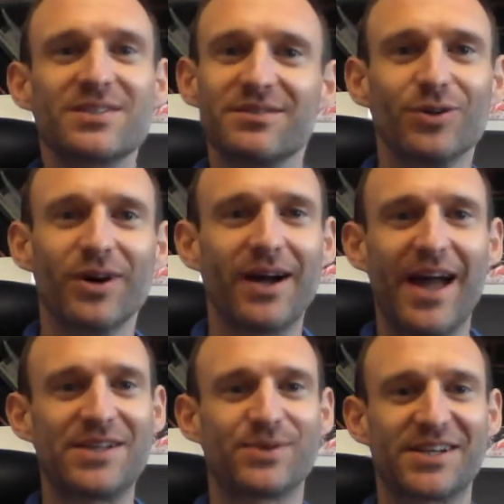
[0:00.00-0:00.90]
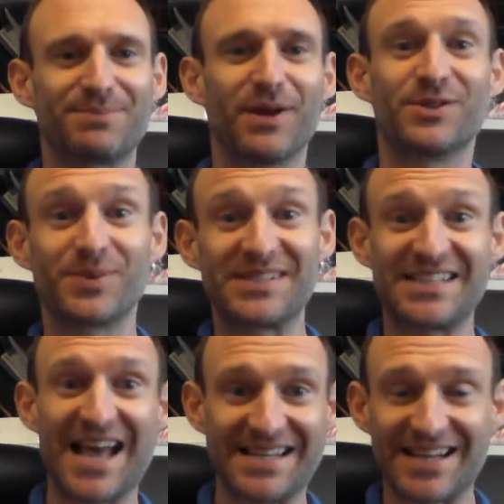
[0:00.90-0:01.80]
your heads would explode. So
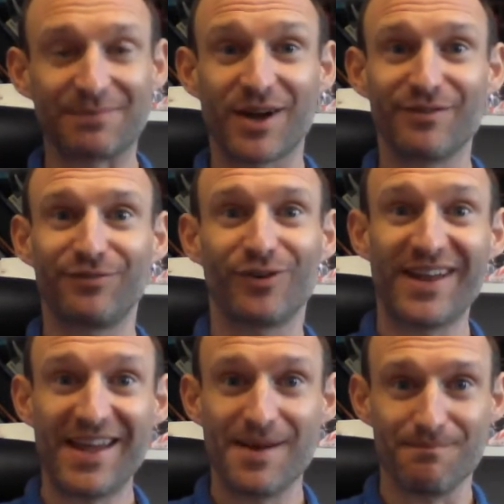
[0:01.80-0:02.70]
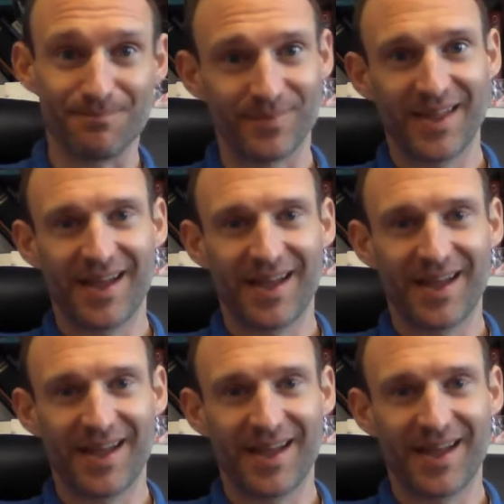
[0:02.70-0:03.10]
instead I'm going for a hymn,